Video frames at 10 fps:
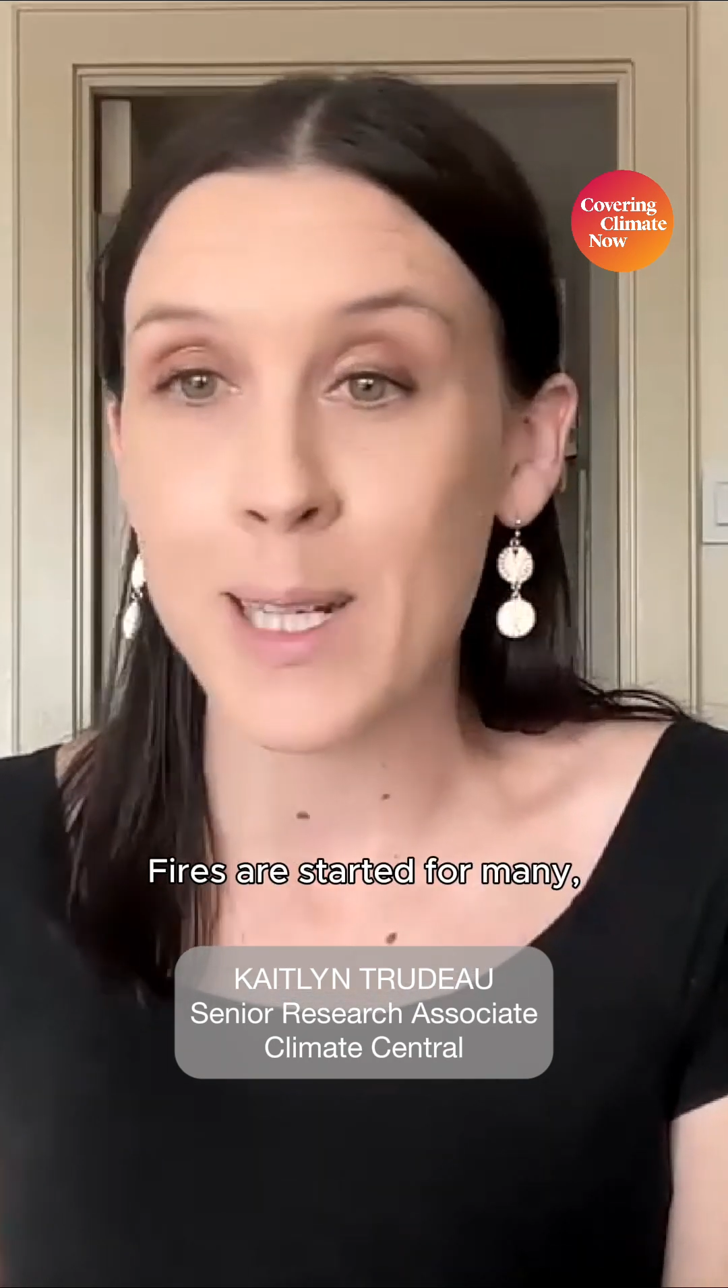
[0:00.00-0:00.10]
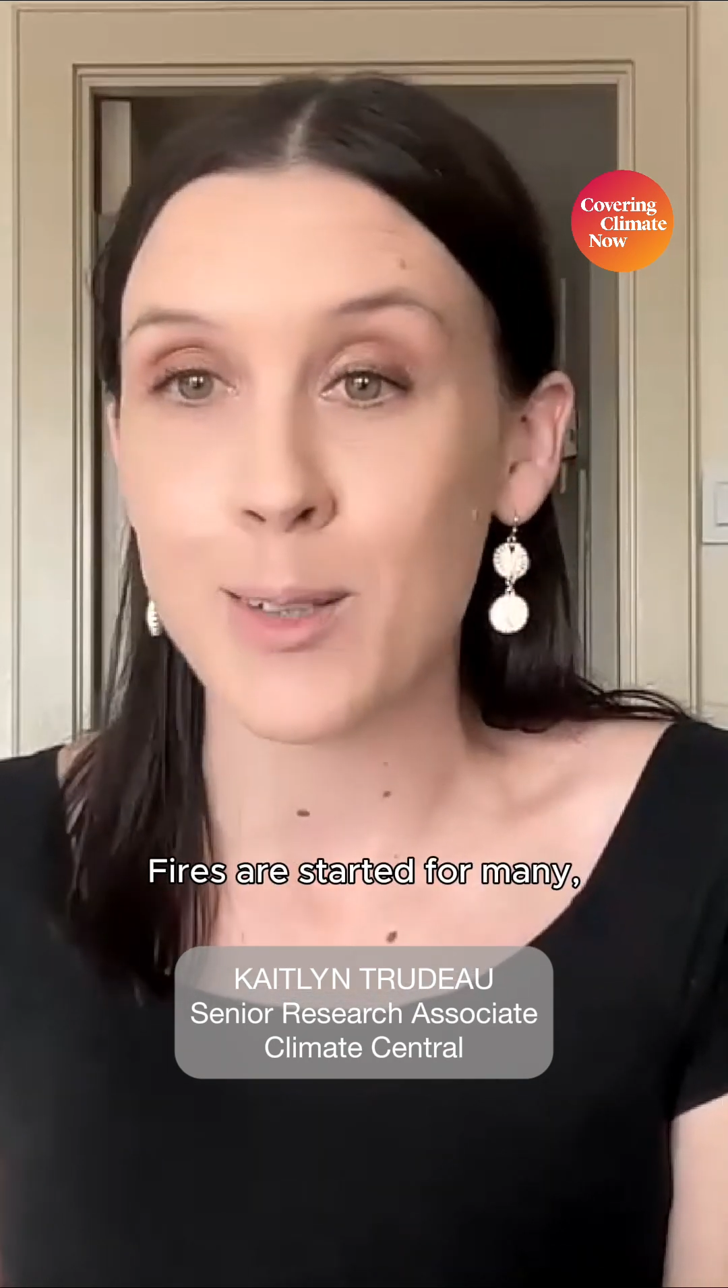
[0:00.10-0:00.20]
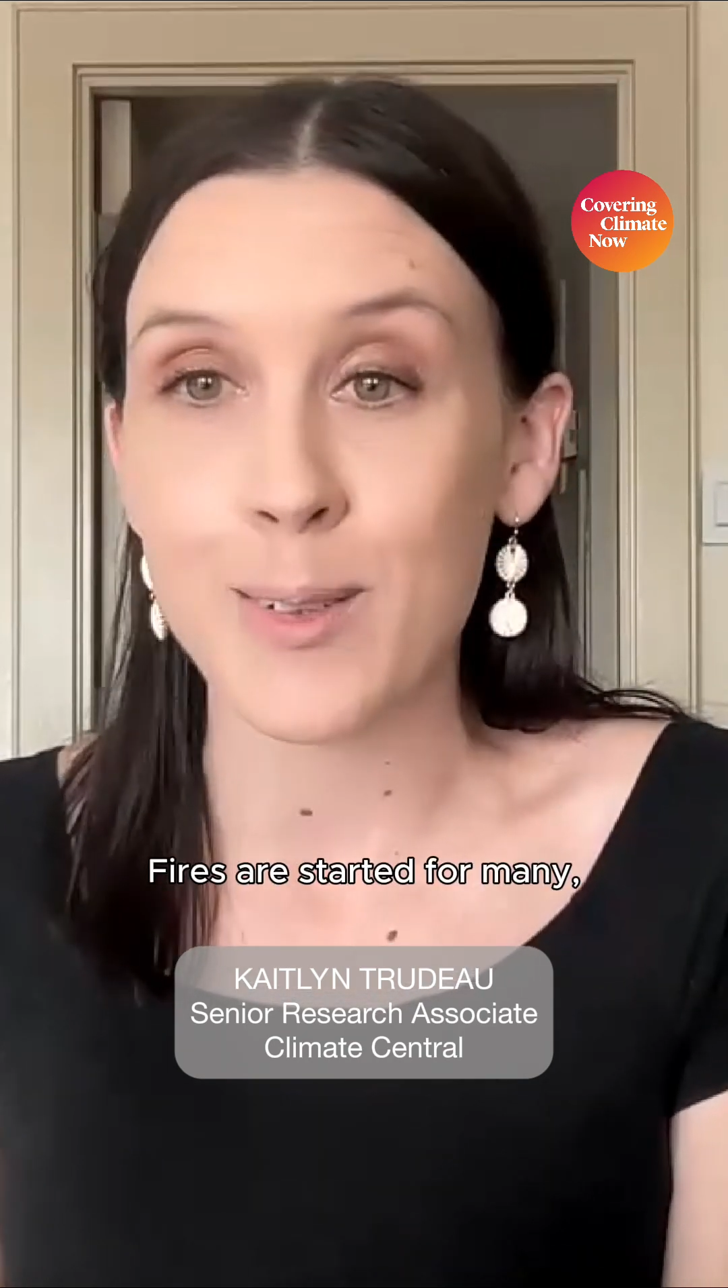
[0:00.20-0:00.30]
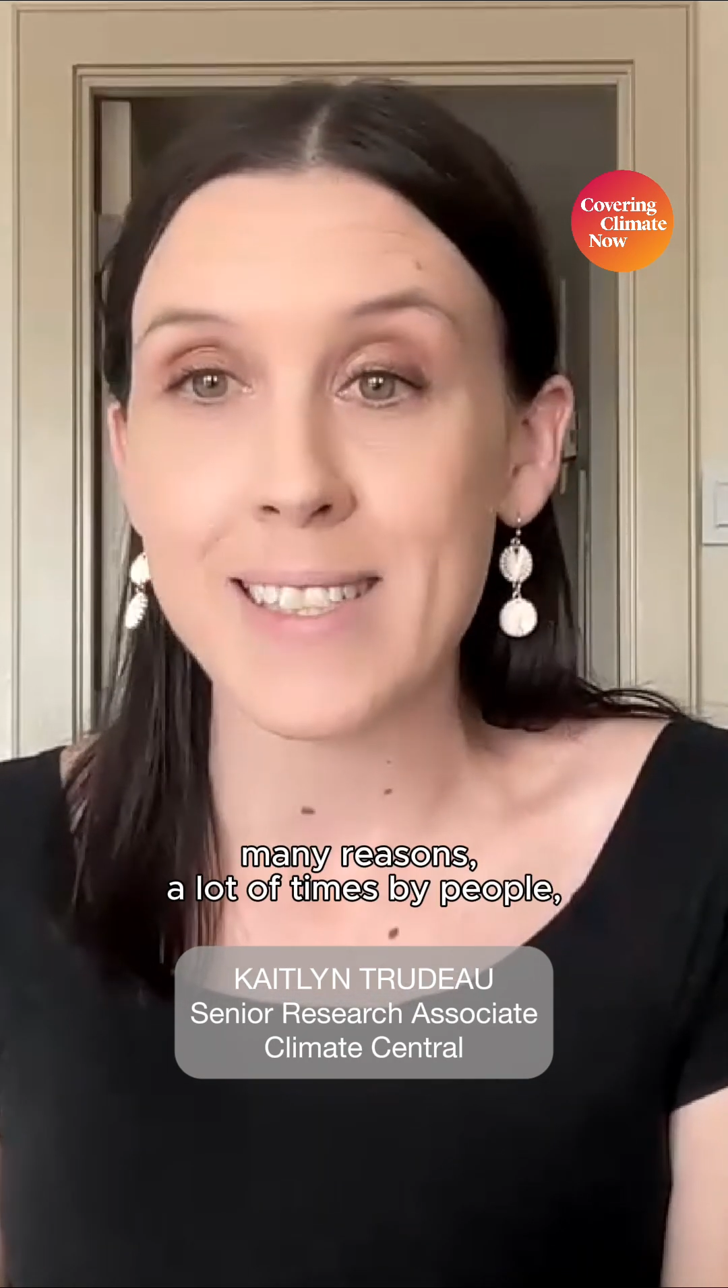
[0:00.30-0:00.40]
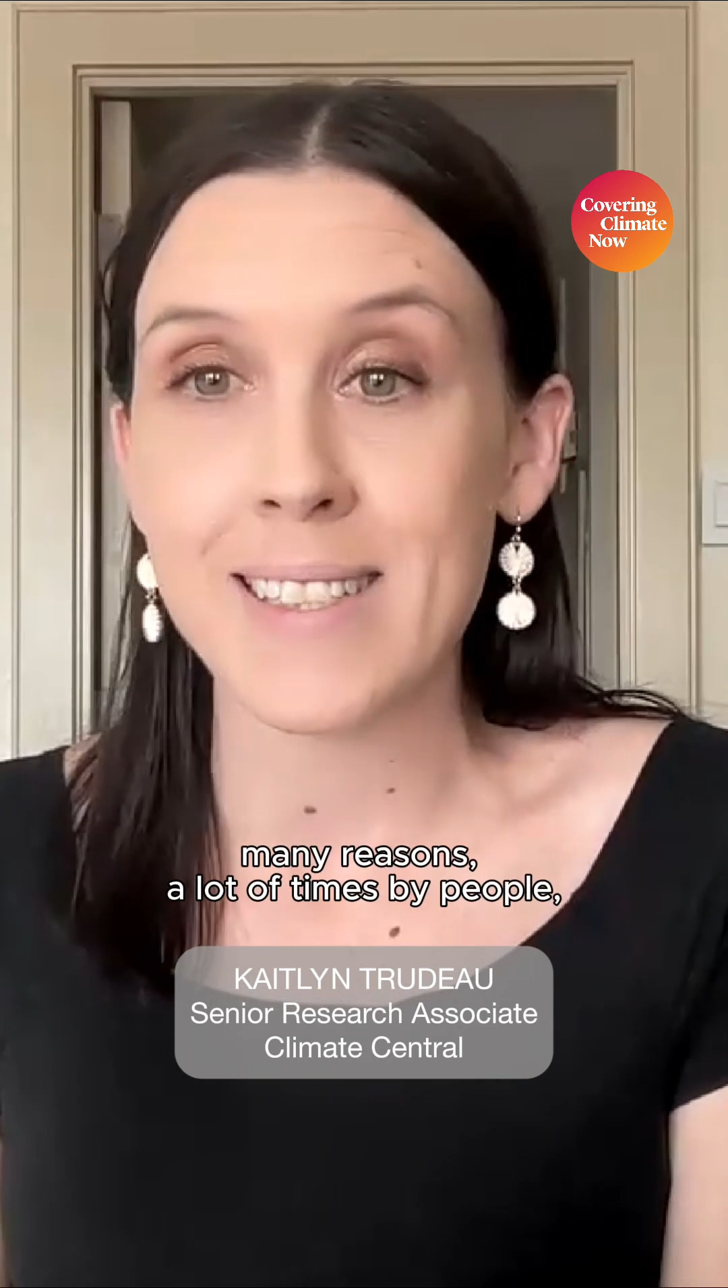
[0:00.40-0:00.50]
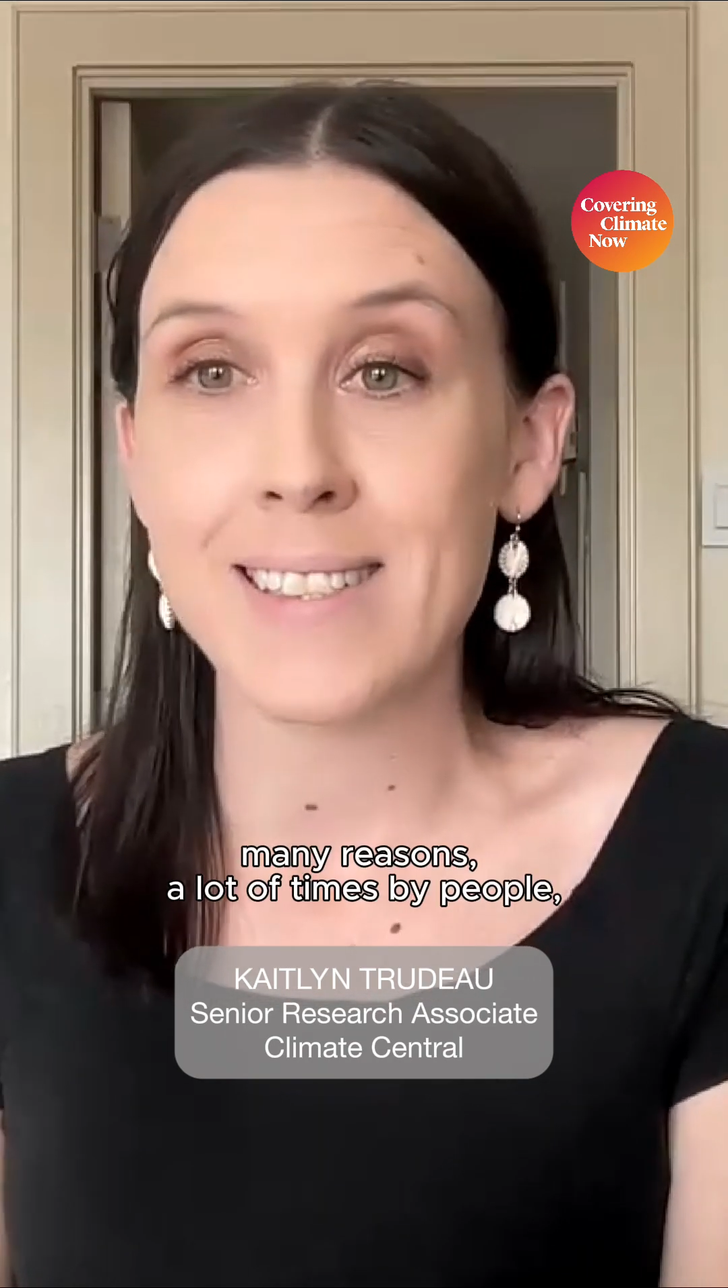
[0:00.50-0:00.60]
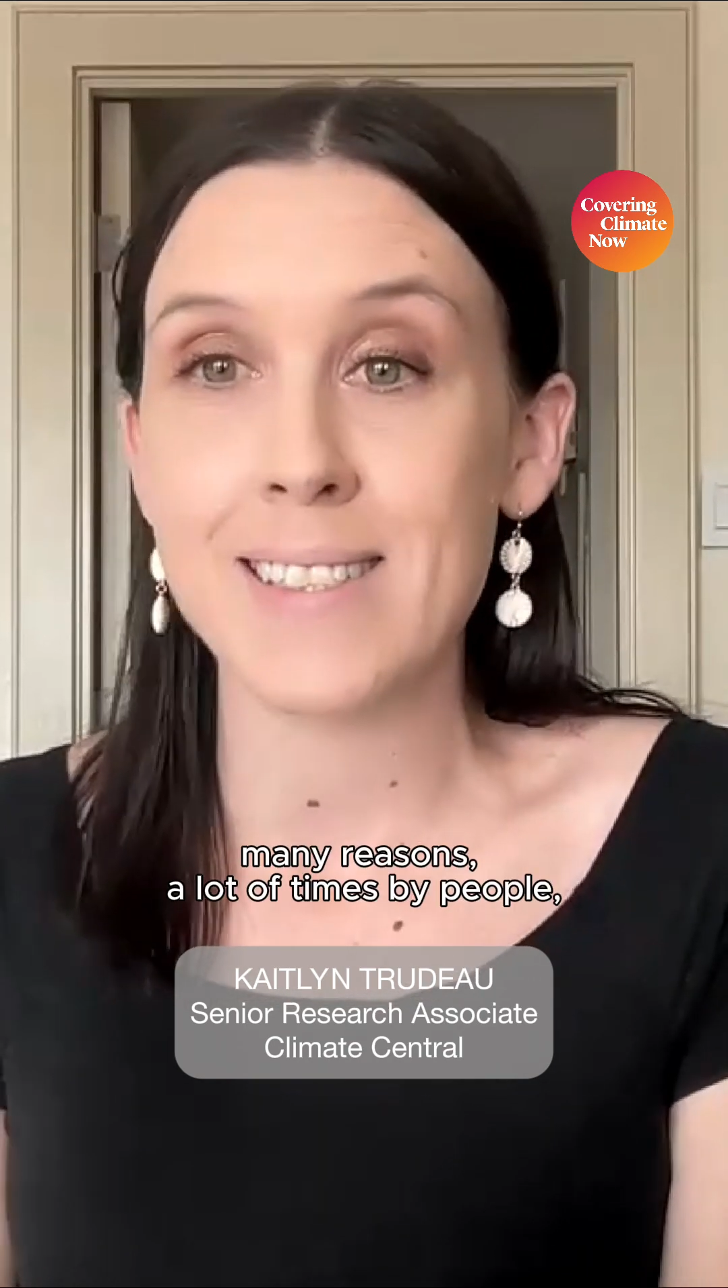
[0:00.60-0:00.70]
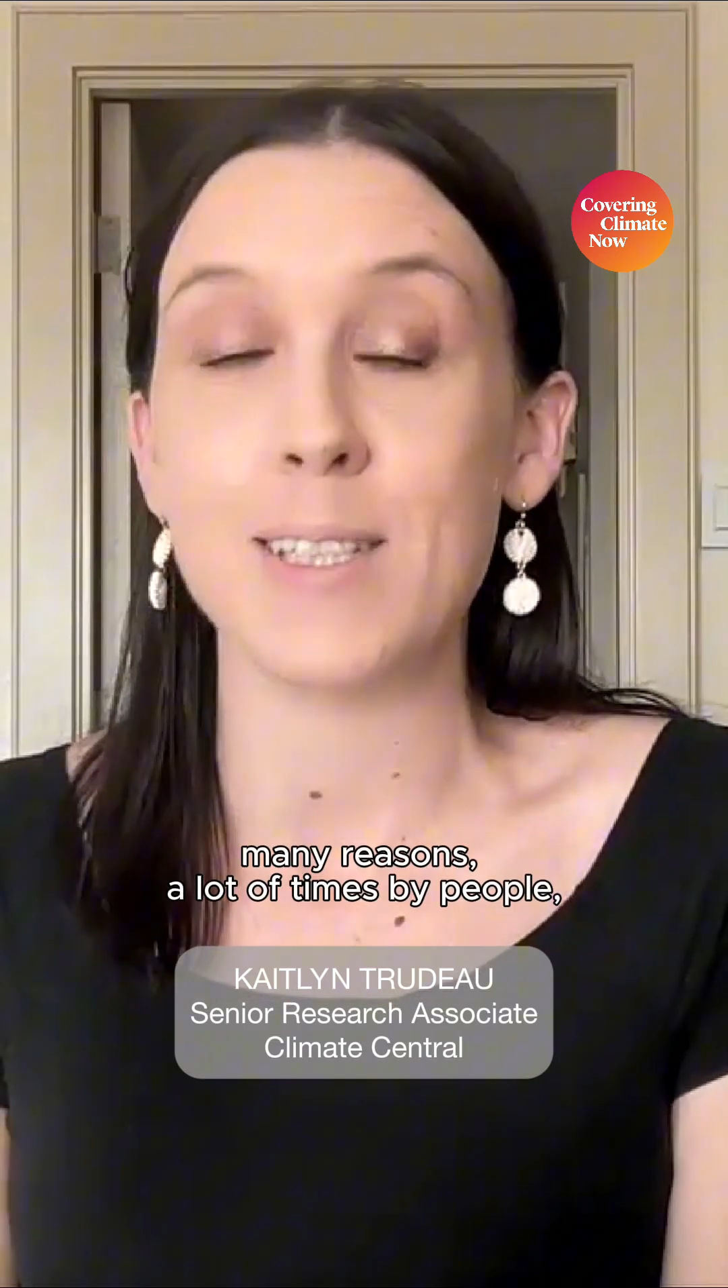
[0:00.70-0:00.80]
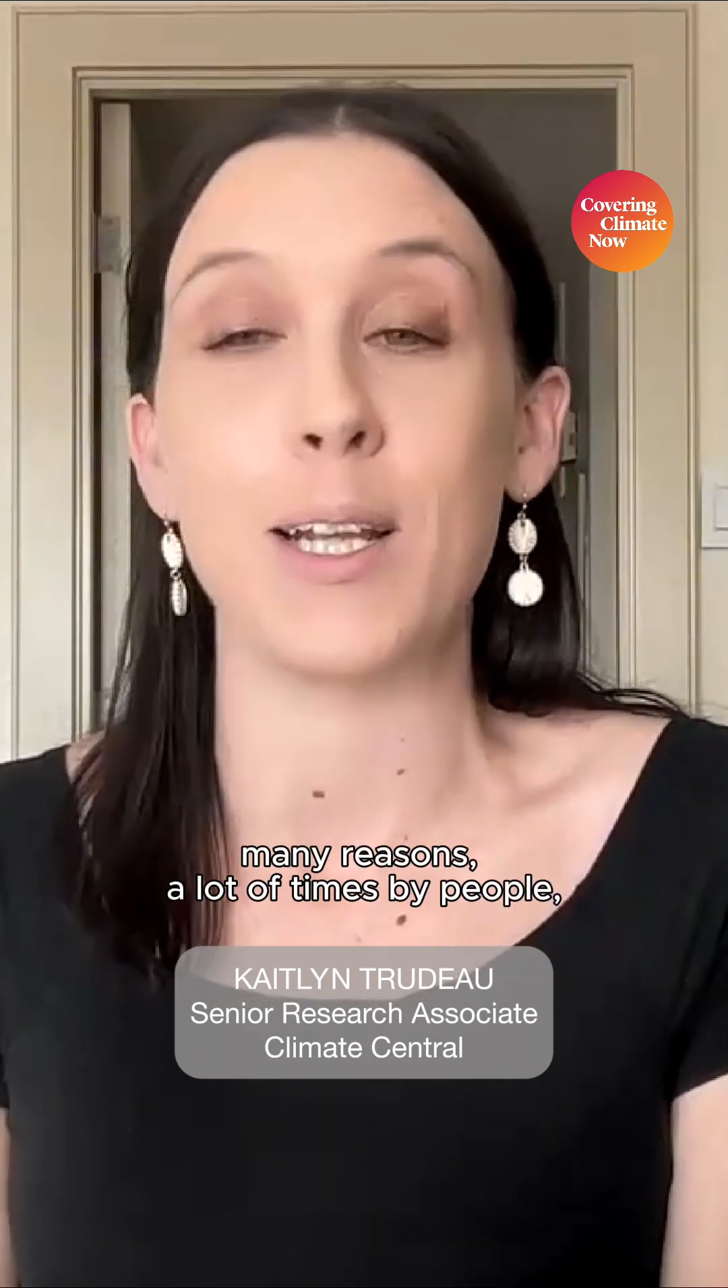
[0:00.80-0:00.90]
many reasons,